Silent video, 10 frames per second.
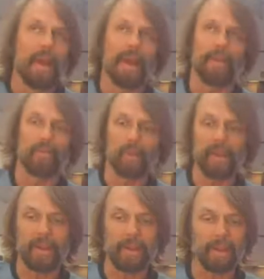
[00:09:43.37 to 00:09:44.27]
And if
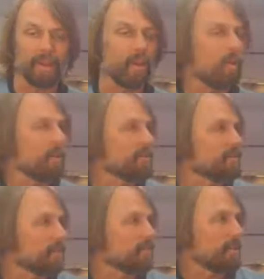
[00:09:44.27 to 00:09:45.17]
we can go
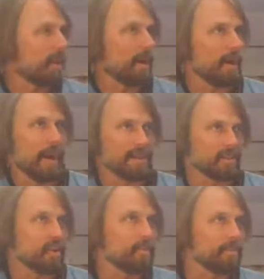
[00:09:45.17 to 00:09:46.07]
into,
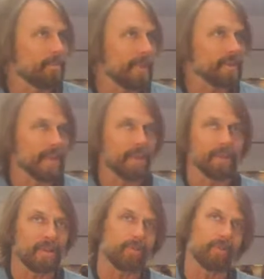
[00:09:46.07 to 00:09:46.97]
as human beings, I
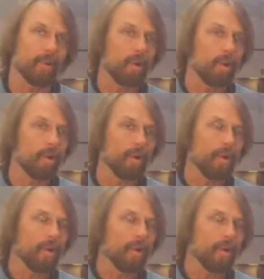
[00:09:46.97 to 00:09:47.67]
believe we're all